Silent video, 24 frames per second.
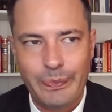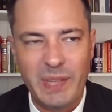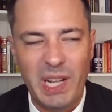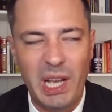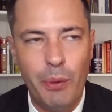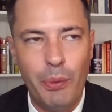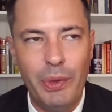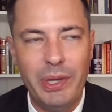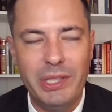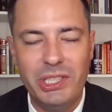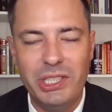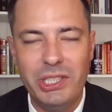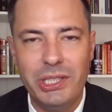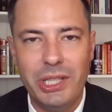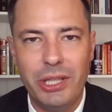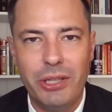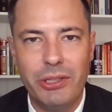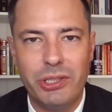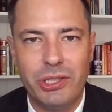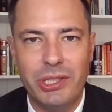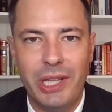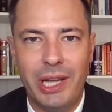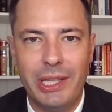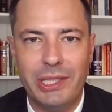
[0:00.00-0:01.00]
And when it sees that
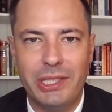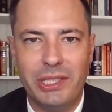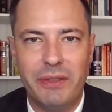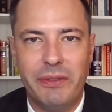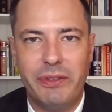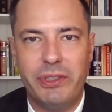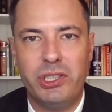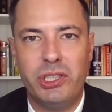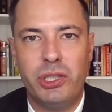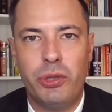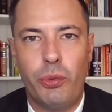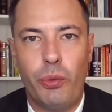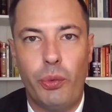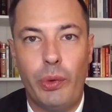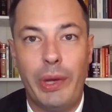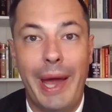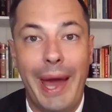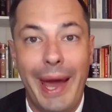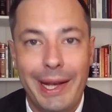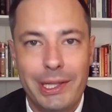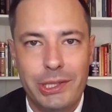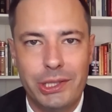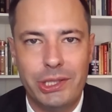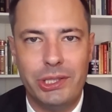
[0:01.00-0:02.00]
there's not a sufficient
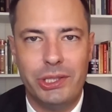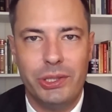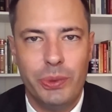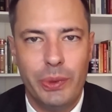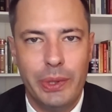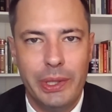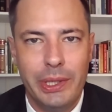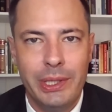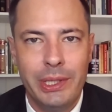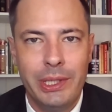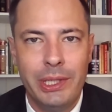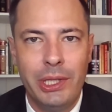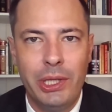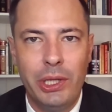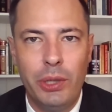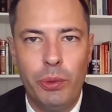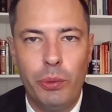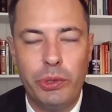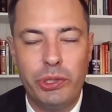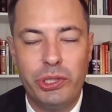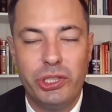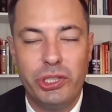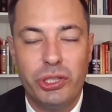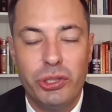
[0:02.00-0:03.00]
reaction to it,
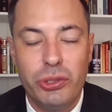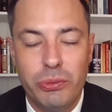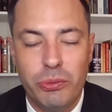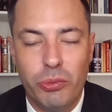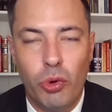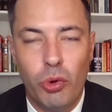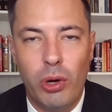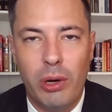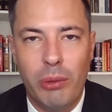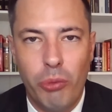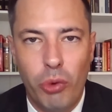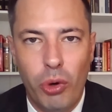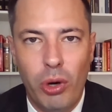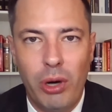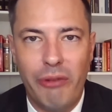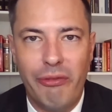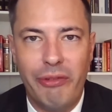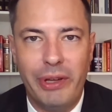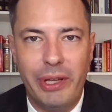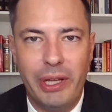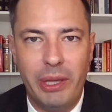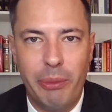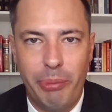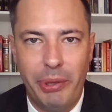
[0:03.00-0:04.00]
we'll just do more and more of
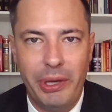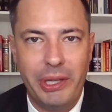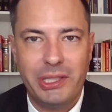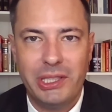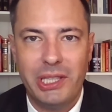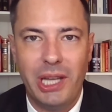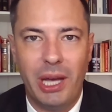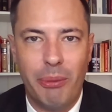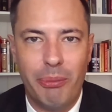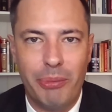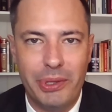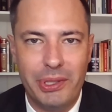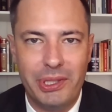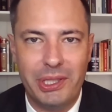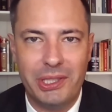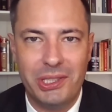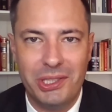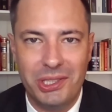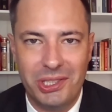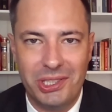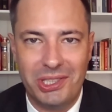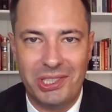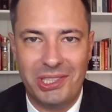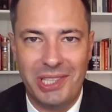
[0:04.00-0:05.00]
it. It picks up. It
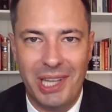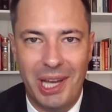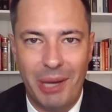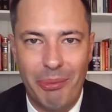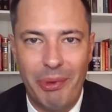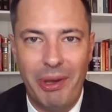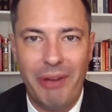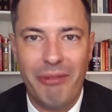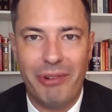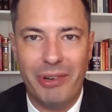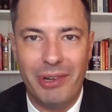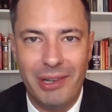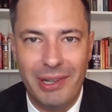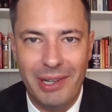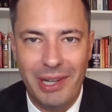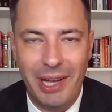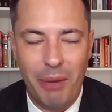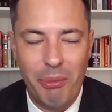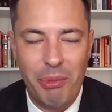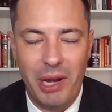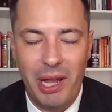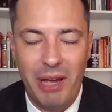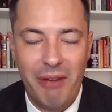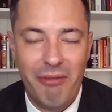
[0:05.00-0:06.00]
doesn't just stop ever.
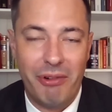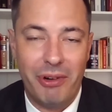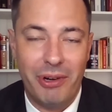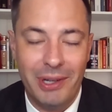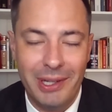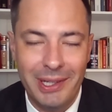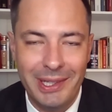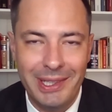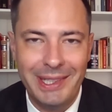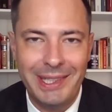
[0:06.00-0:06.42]
Ever.